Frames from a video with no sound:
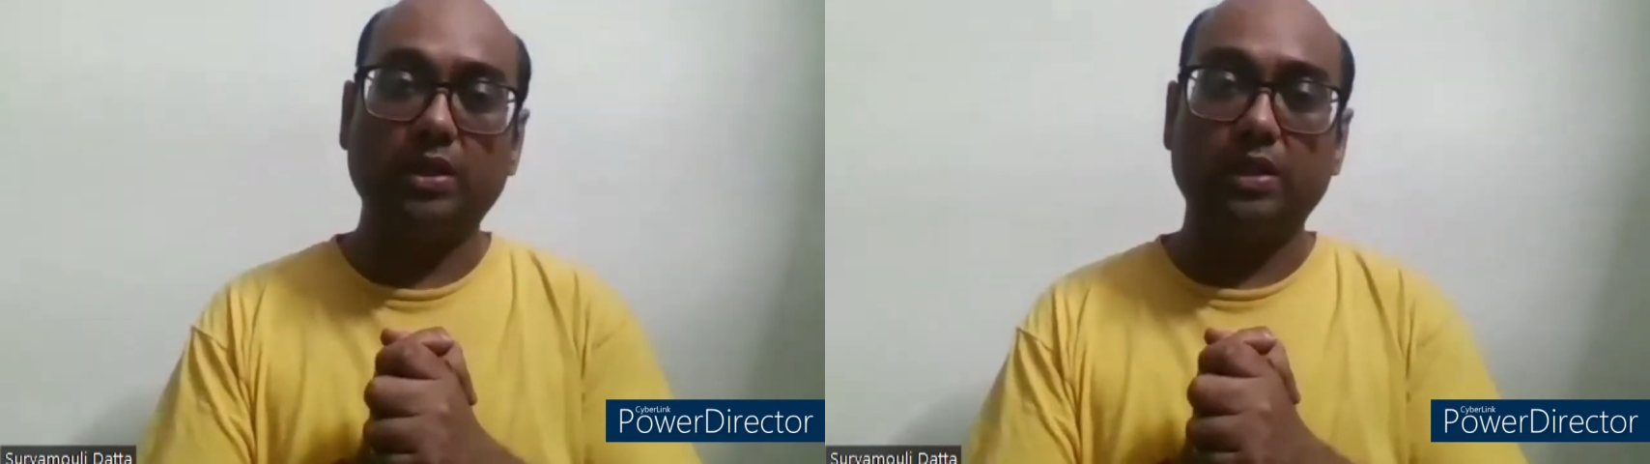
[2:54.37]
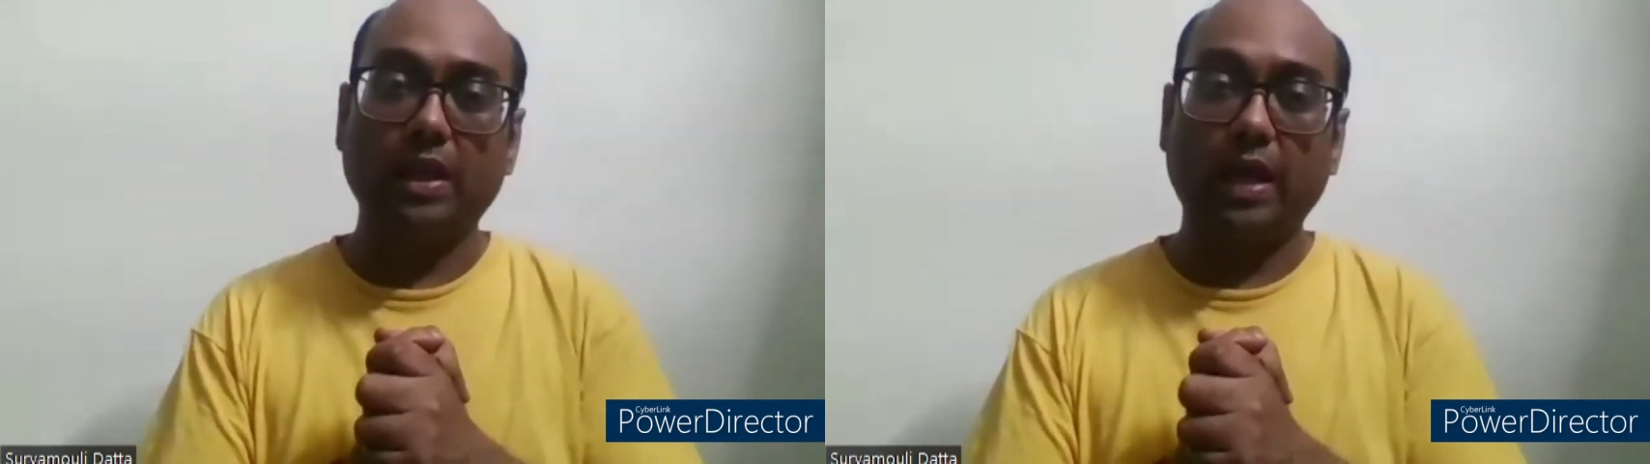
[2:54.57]

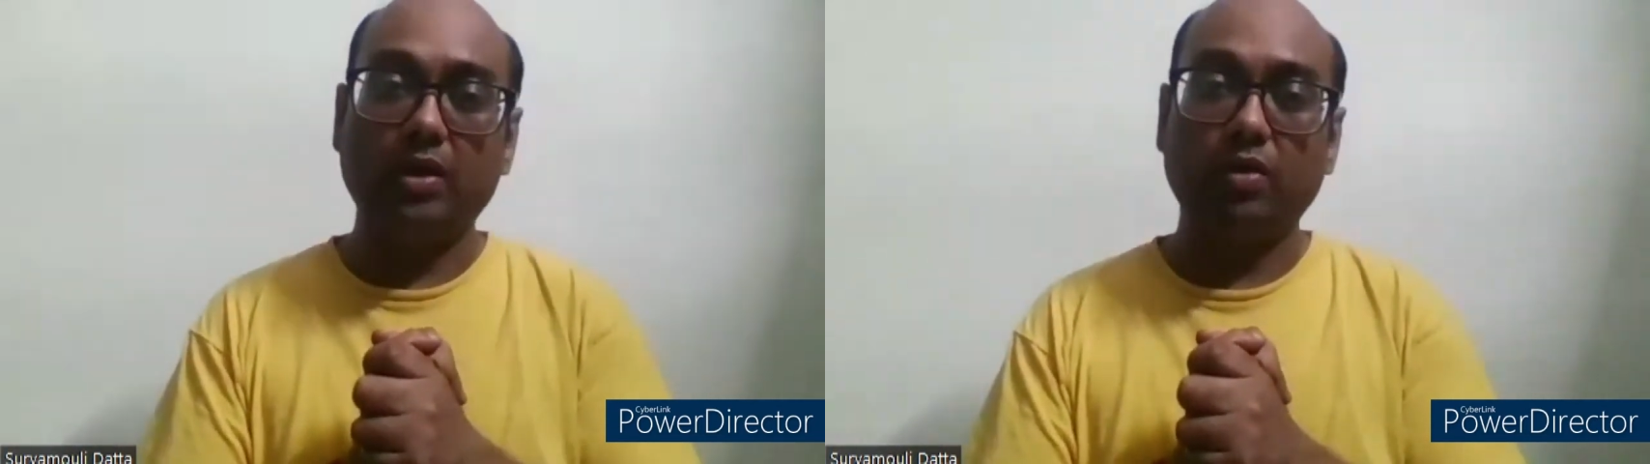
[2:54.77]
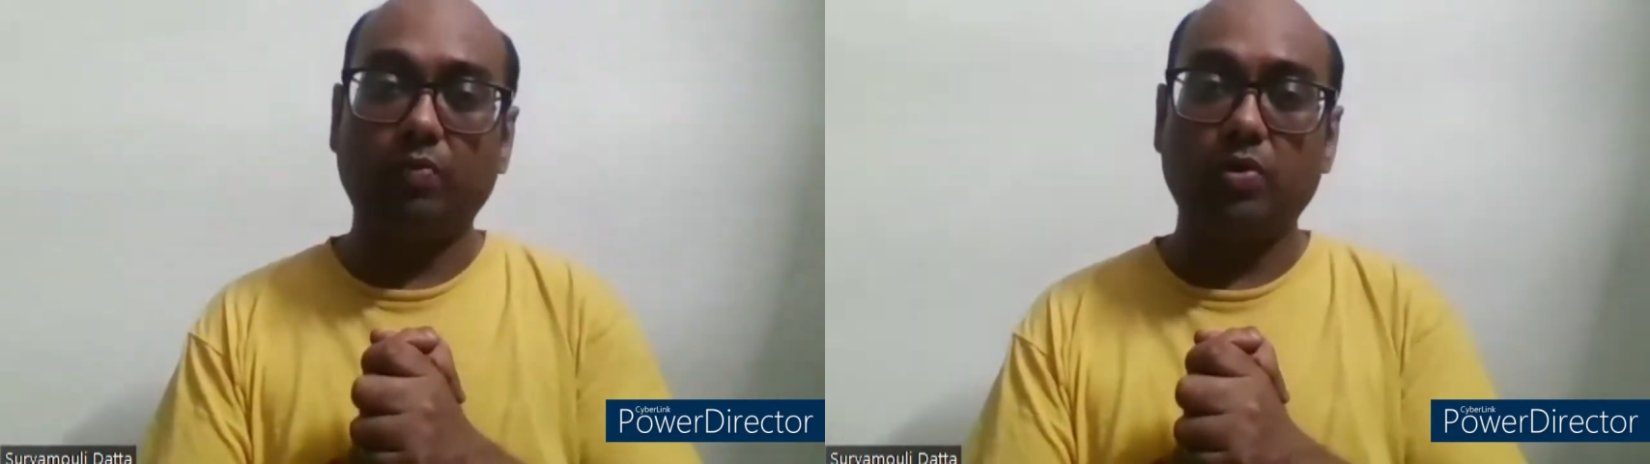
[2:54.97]
in the
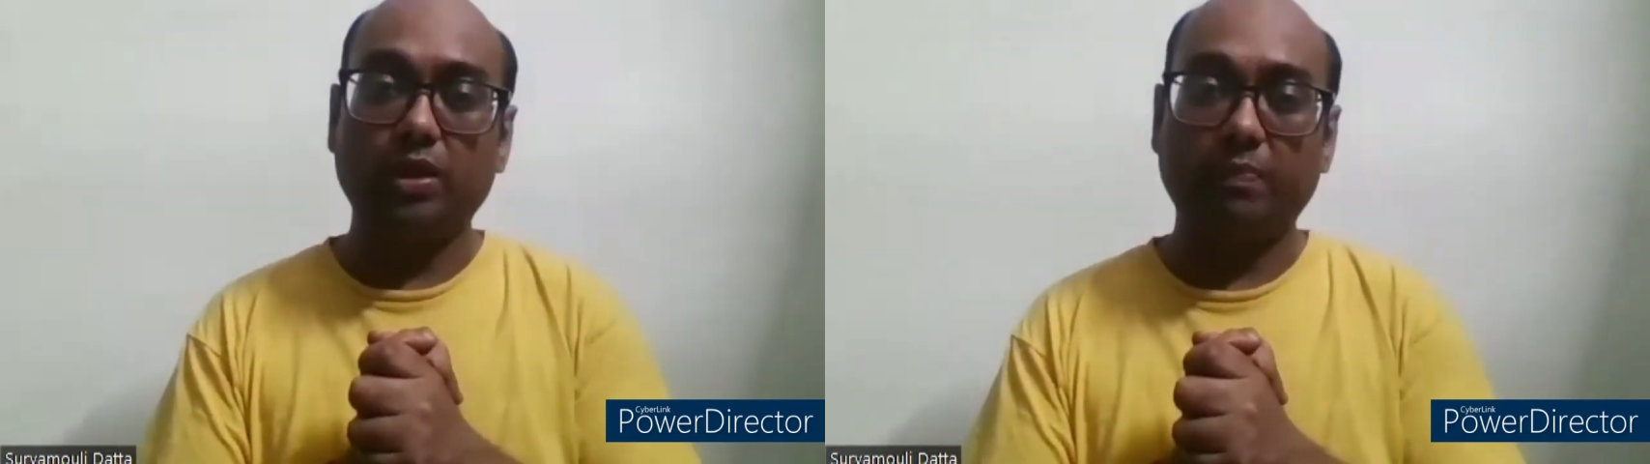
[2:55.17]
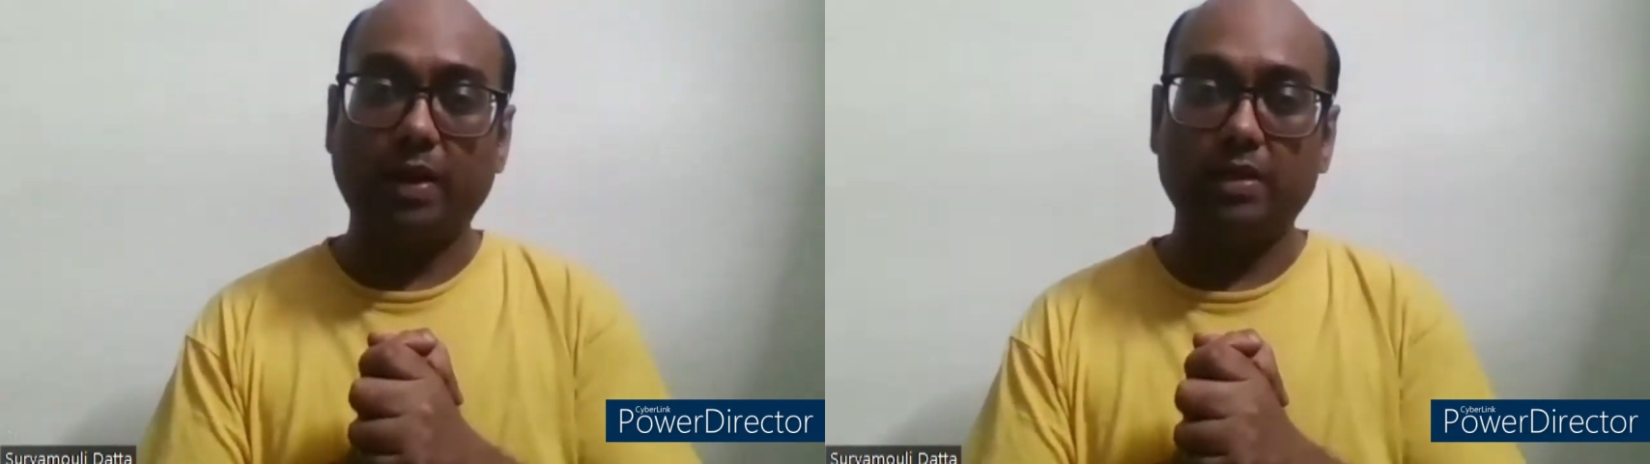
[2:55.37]
light of
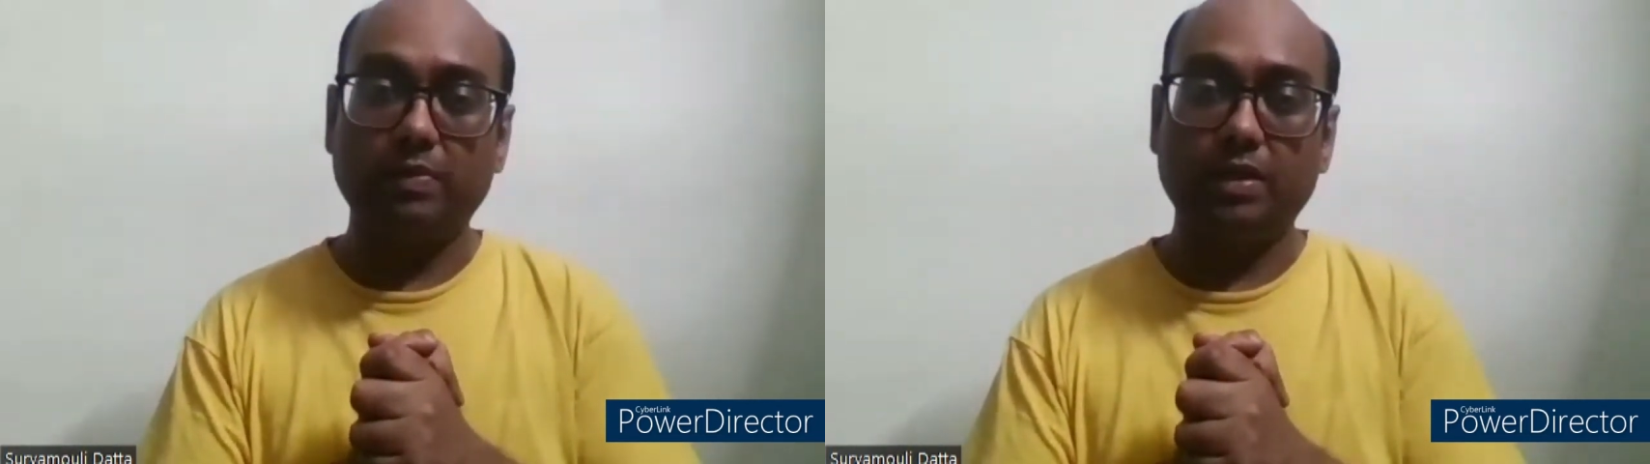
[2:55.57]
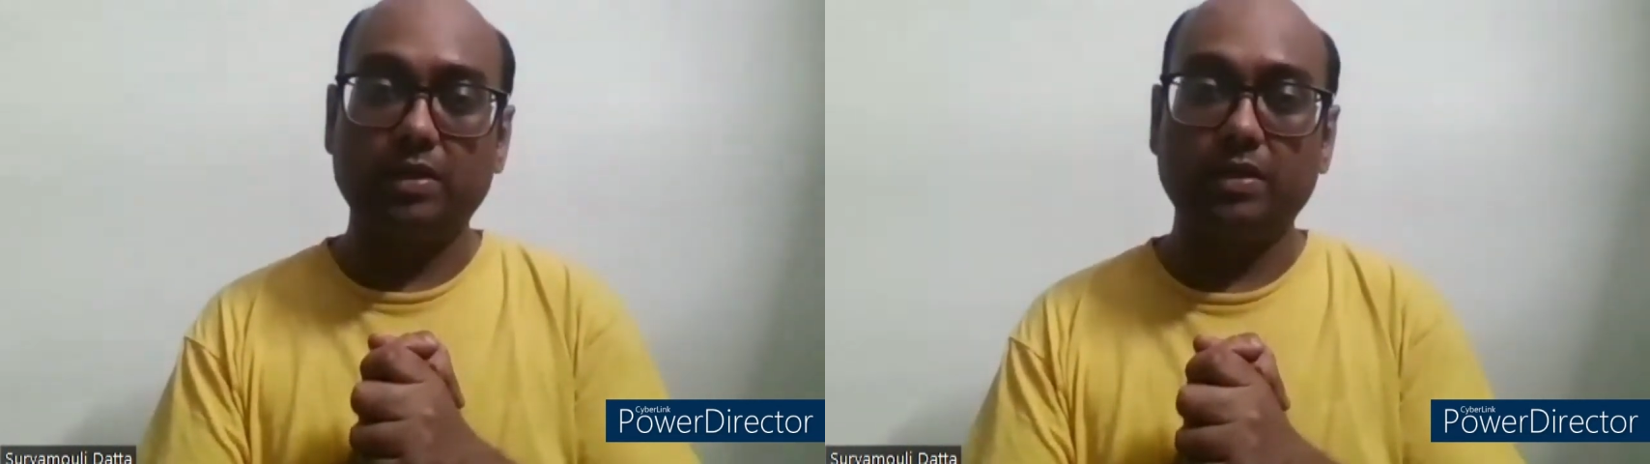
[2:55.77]
project management?